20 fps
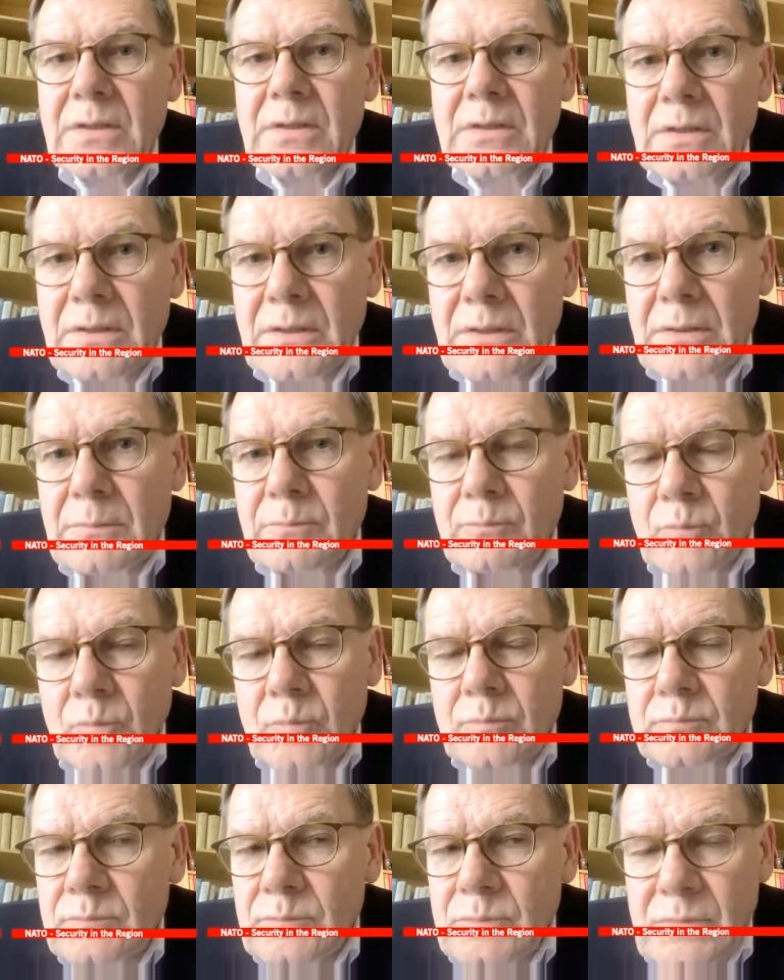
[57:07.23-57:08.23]

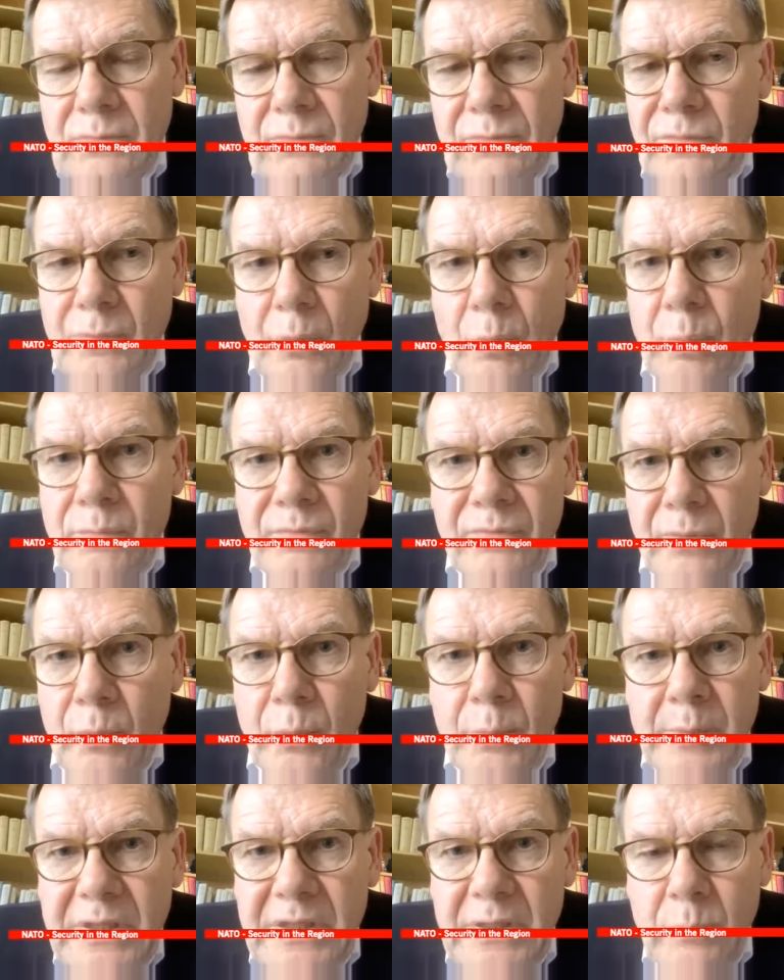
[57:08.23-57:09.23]

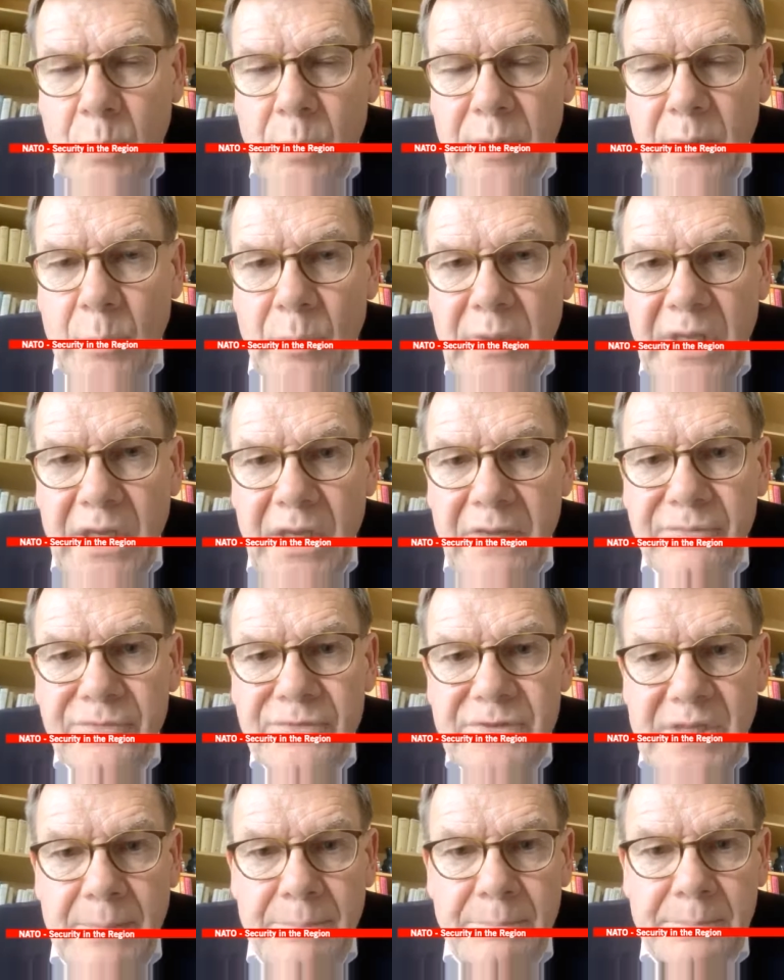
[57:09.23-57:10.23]
Though we
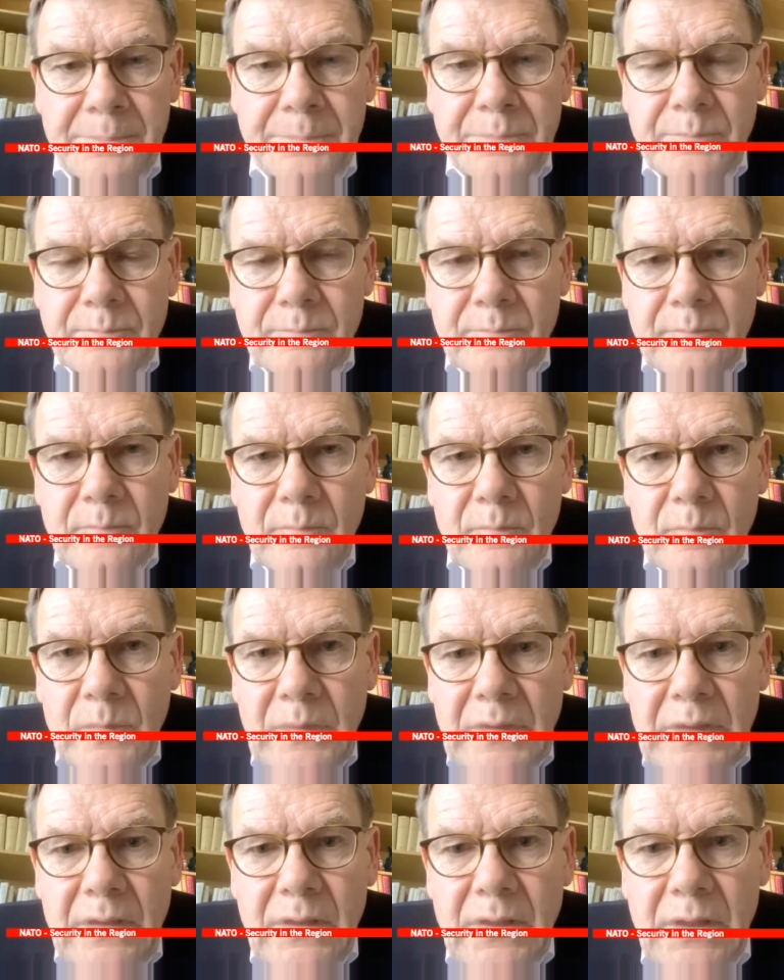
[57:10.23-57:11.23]
have some
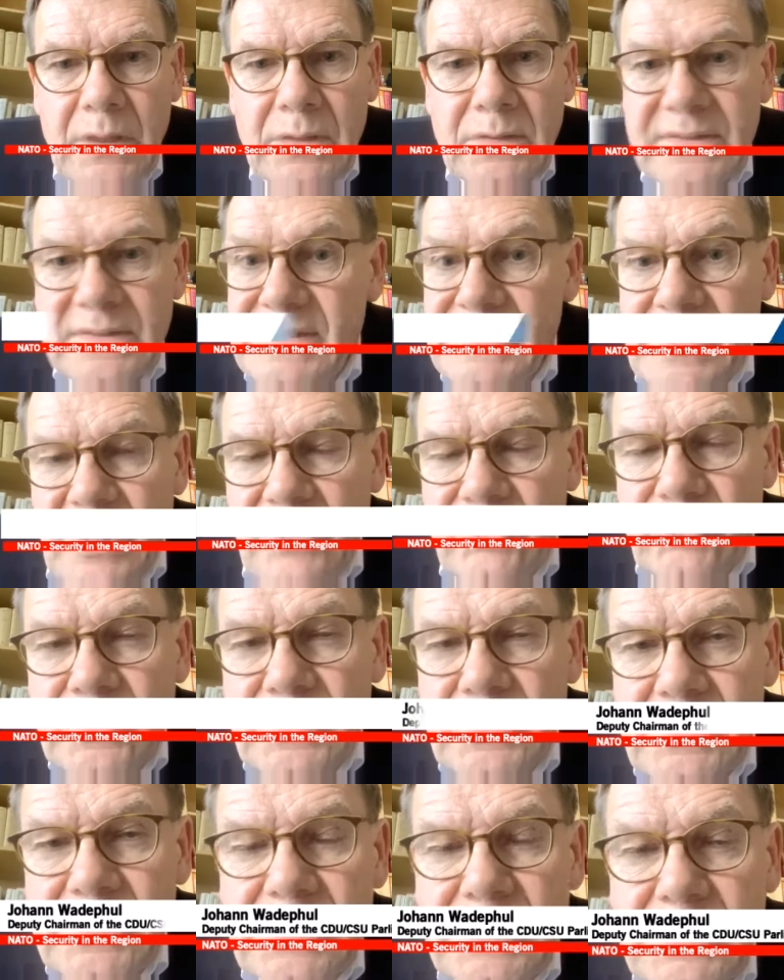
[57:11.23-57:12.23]

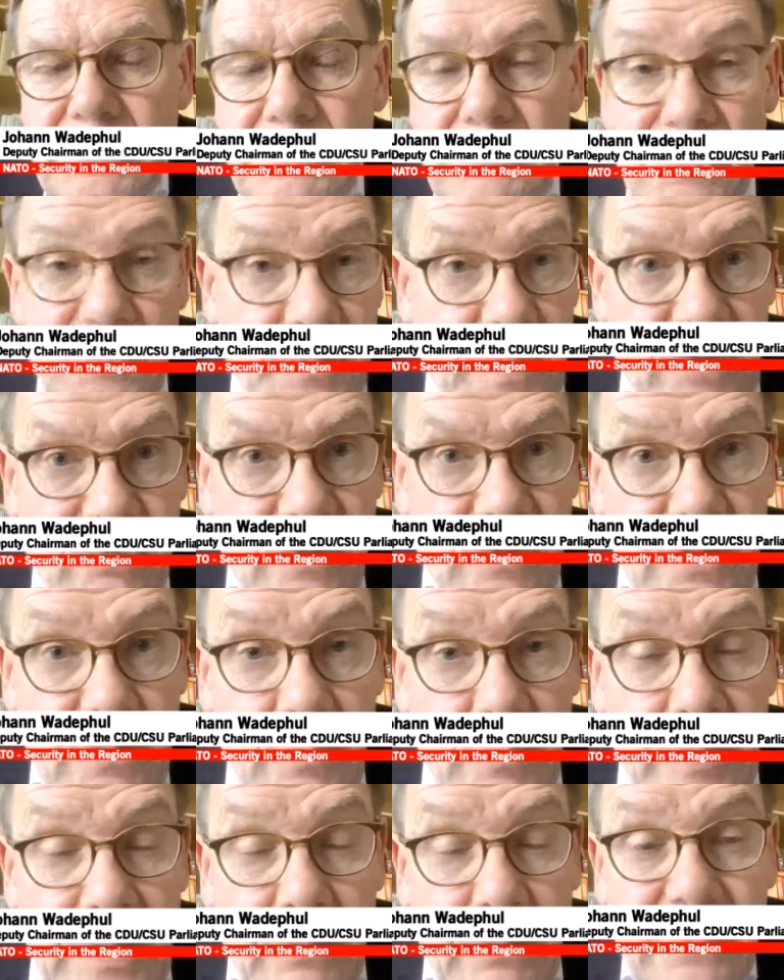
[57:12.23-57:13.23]
discussions,
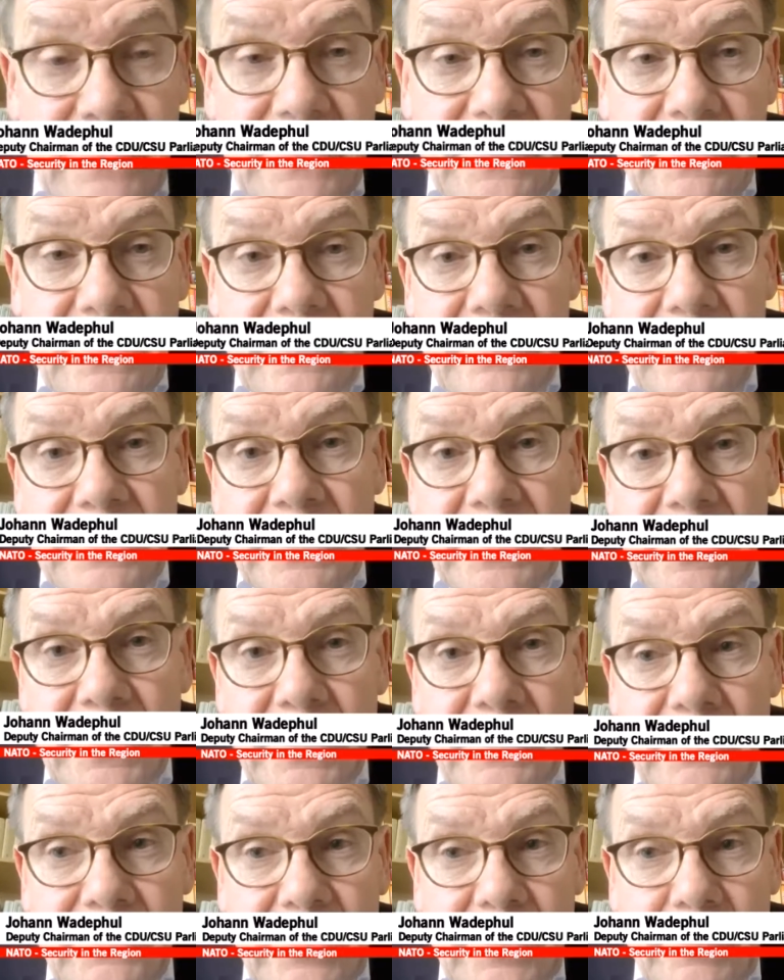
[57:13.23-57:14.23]
especially about
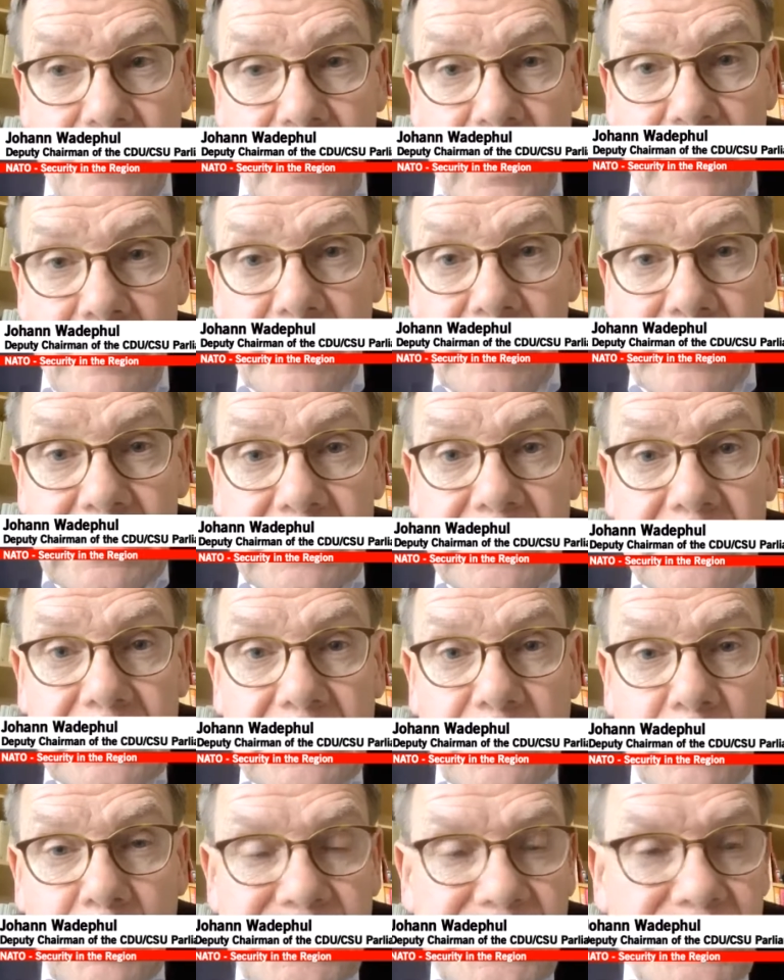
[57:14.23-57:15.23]
the
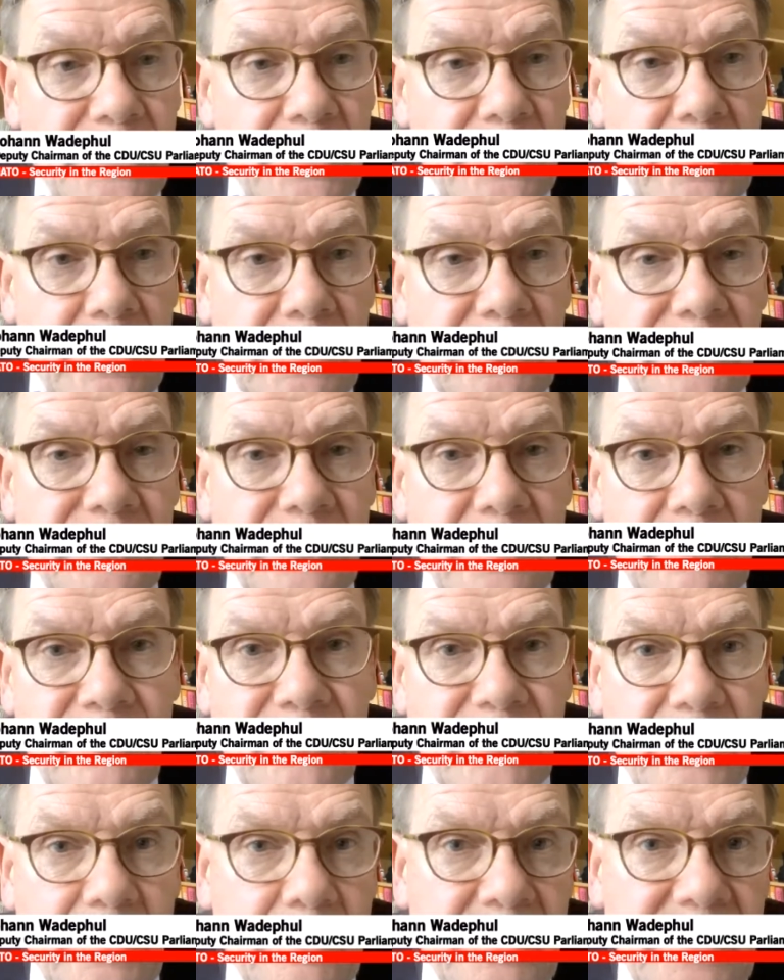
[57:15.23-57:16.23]
probable withdrawal
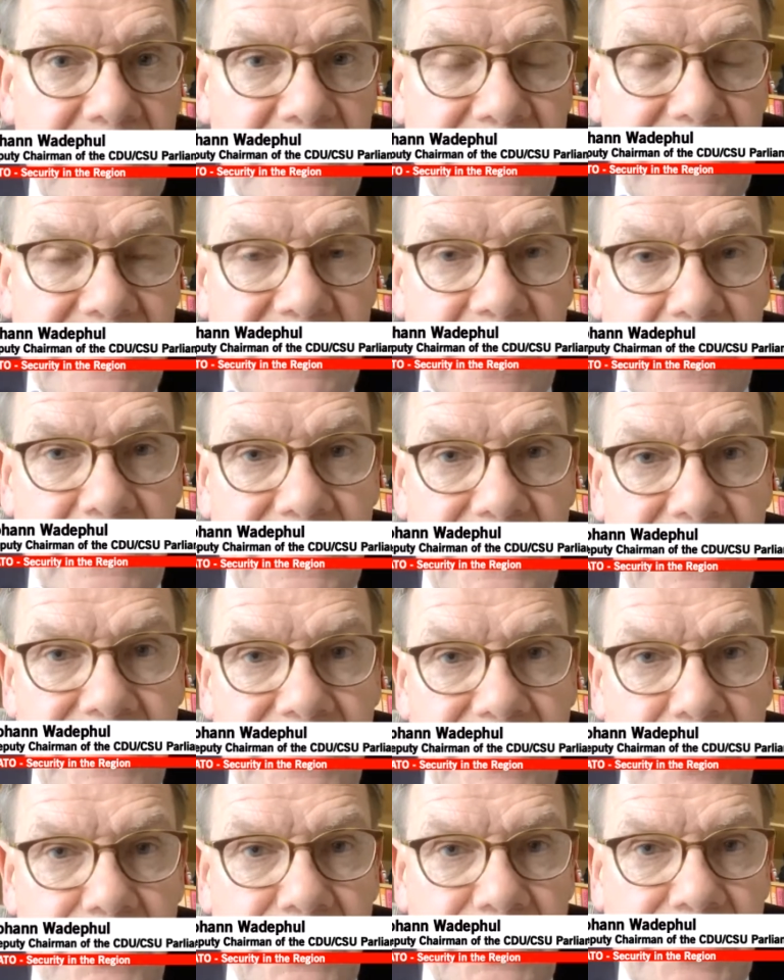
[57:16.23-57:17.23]
from
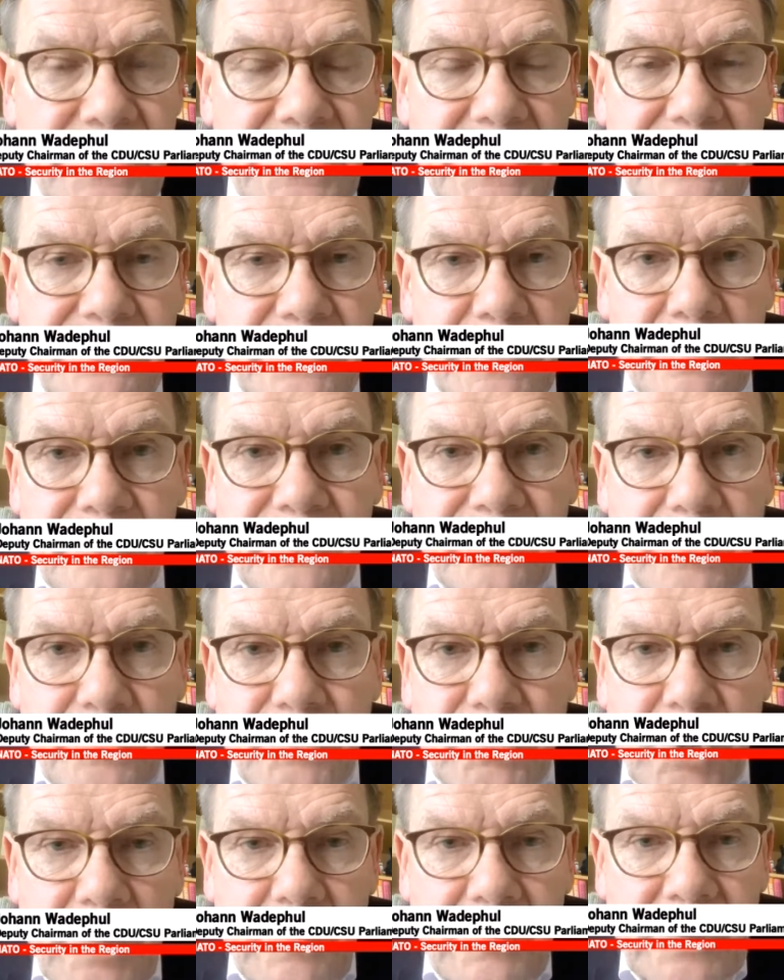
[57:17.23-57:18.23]
10,000 soldiers here
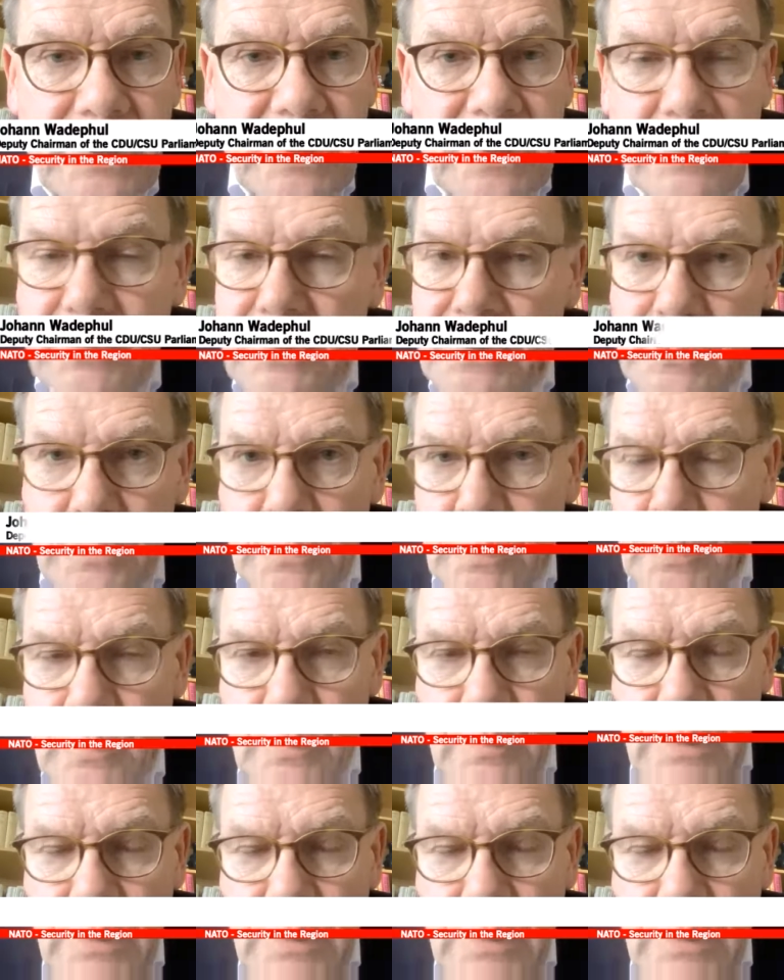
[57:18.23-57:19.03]
from Germany to